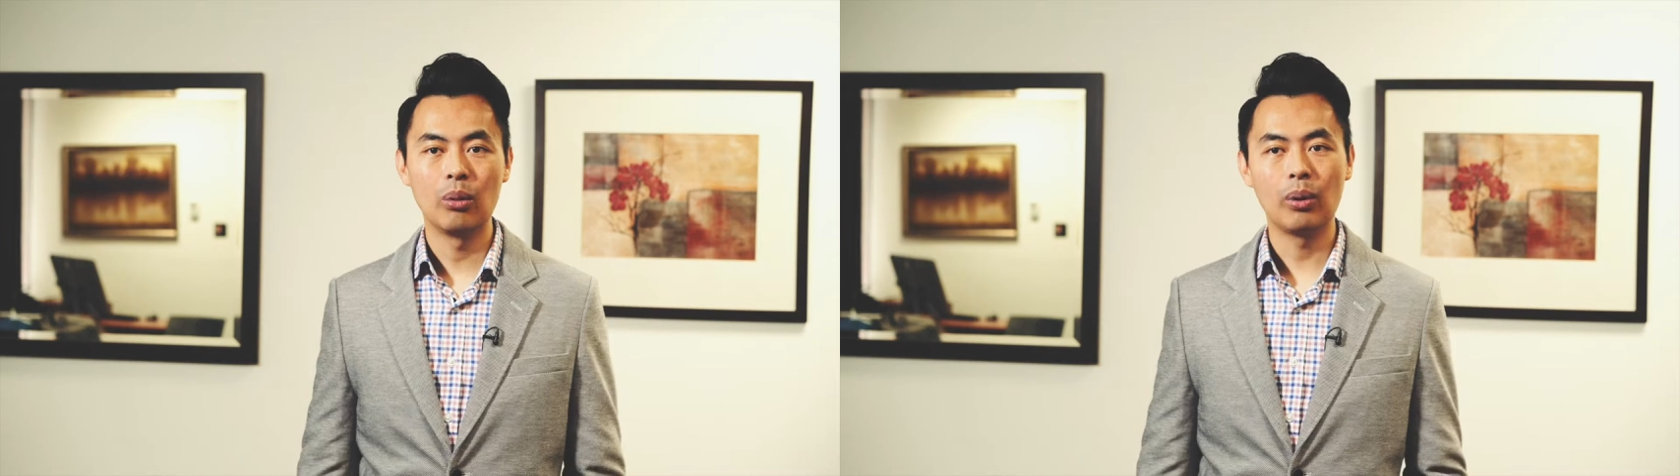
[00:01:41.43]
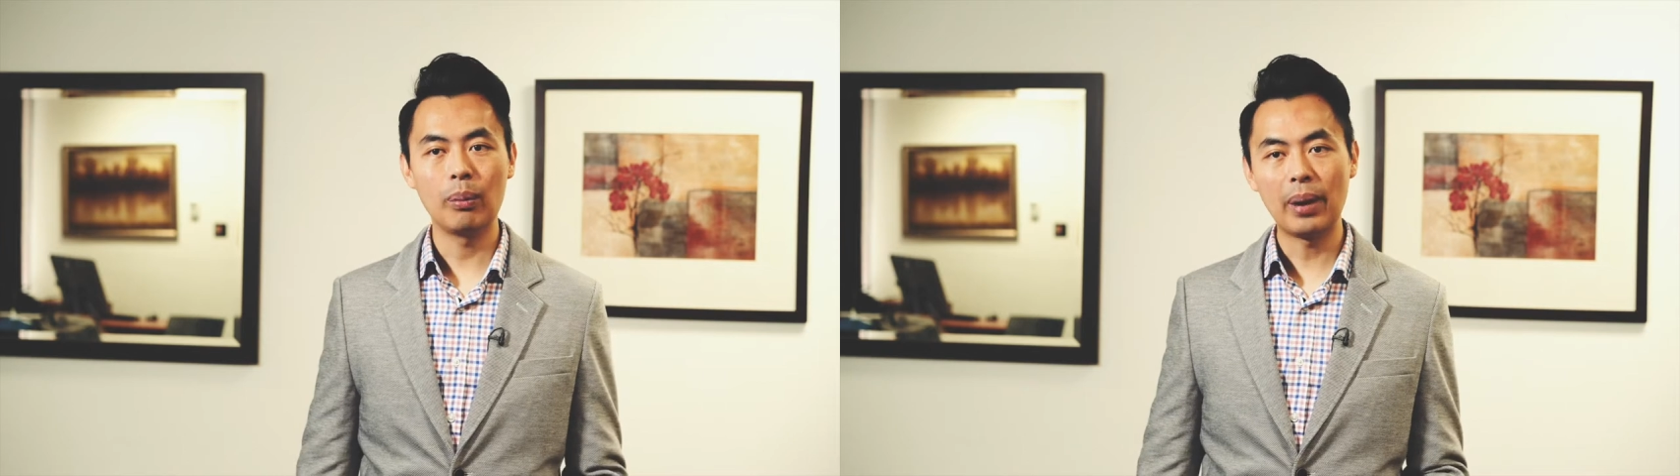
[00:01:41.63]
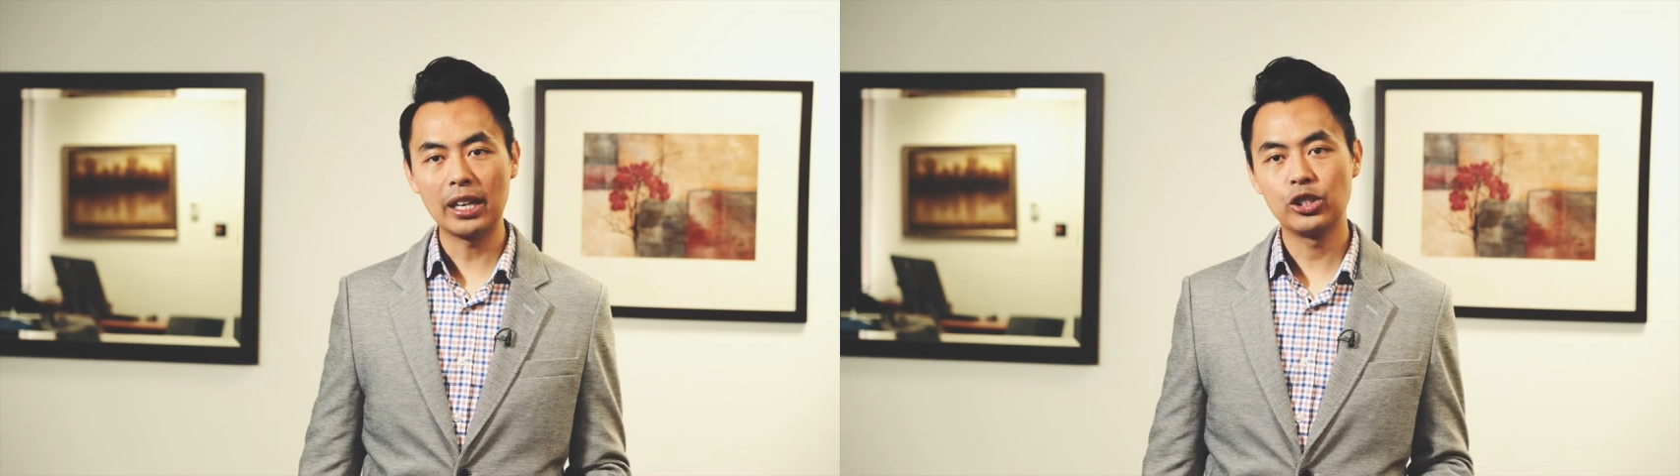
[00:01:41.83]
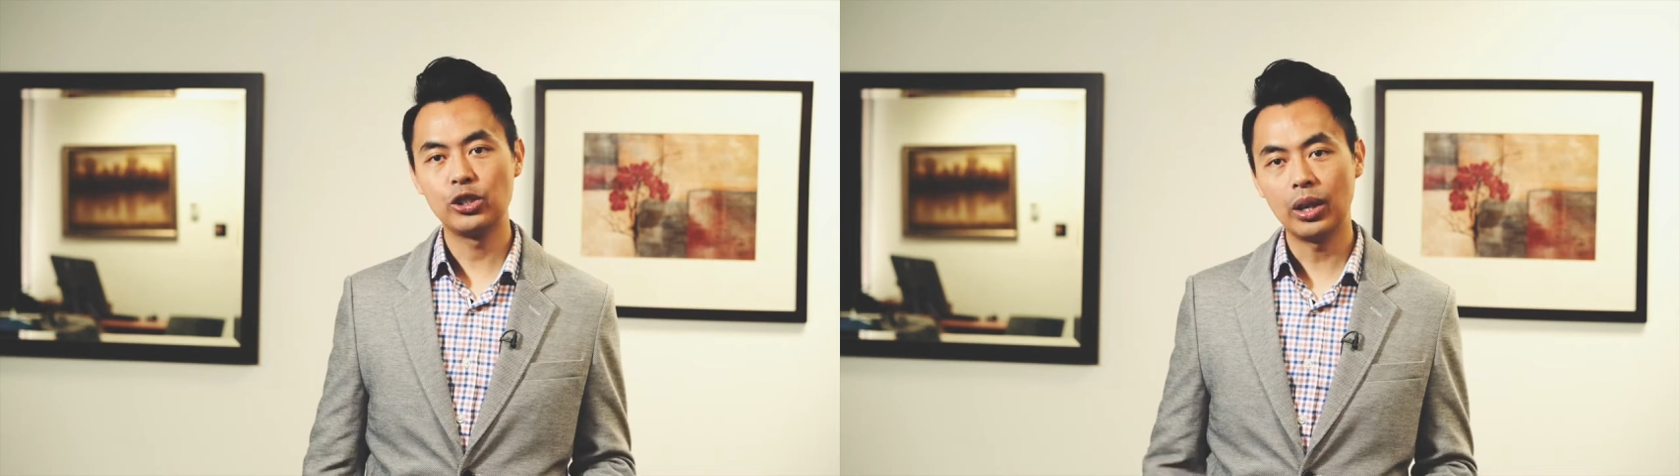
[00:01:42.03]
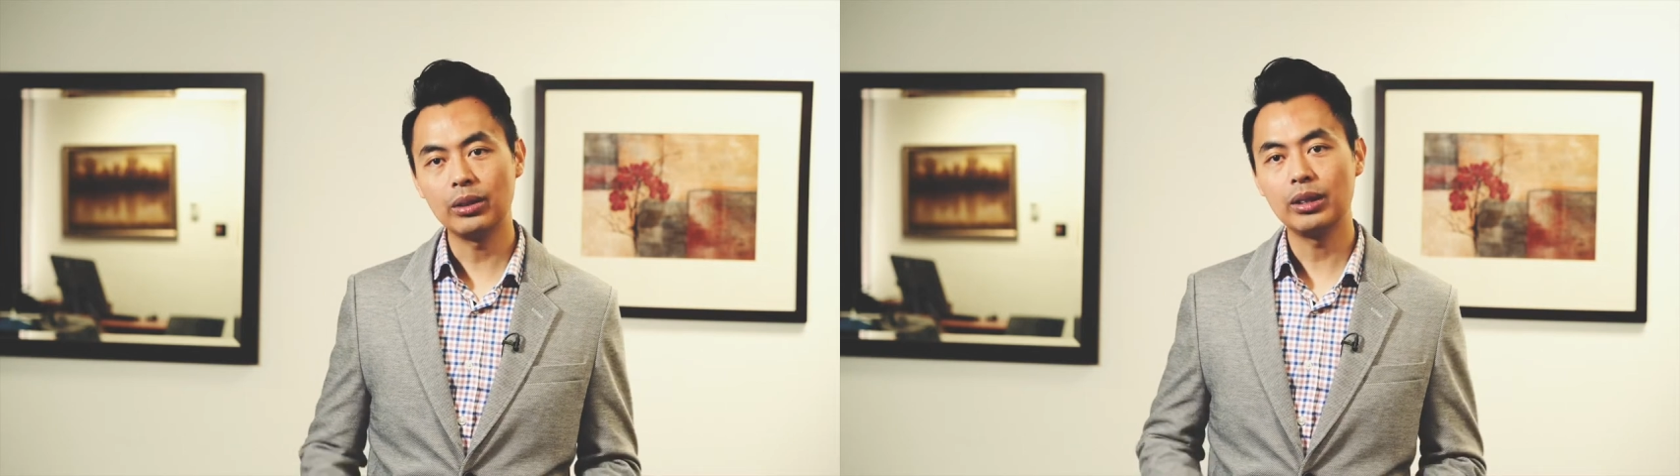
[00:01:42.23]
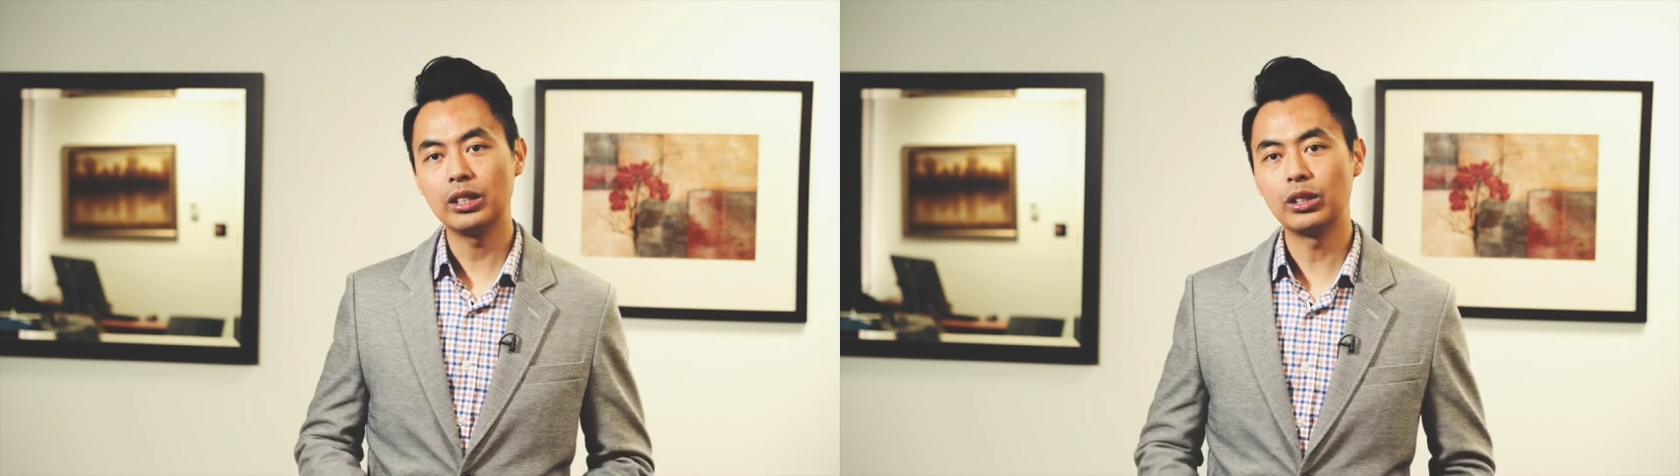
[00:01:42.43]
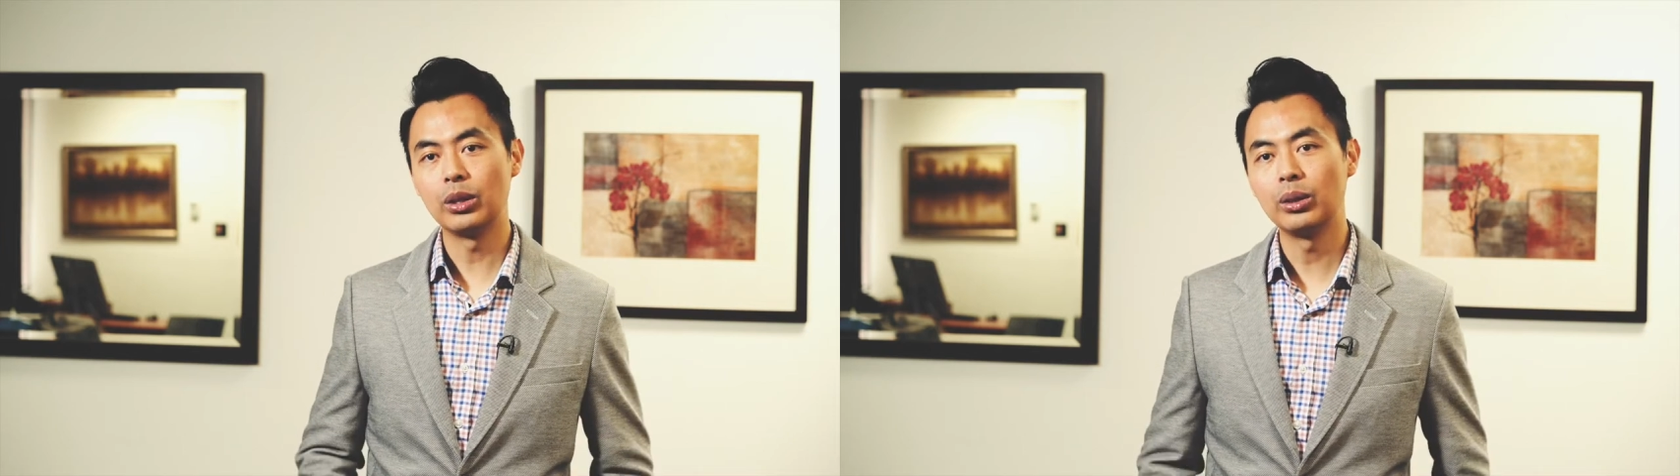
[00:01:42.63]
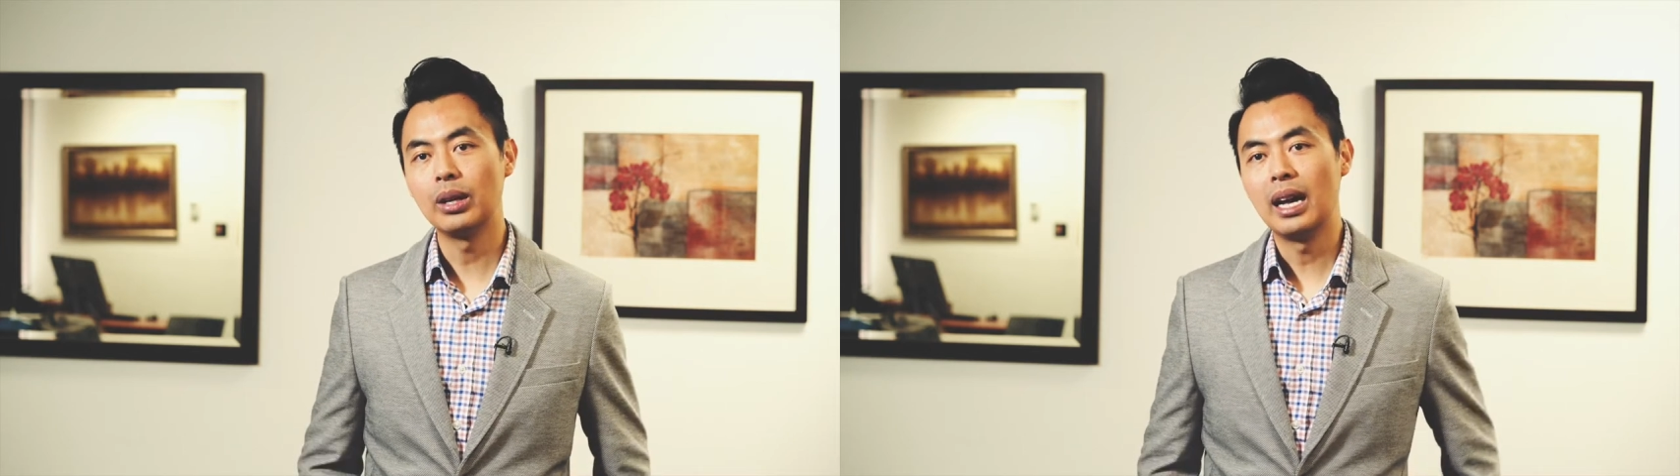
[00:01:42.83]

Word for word: What banks generally do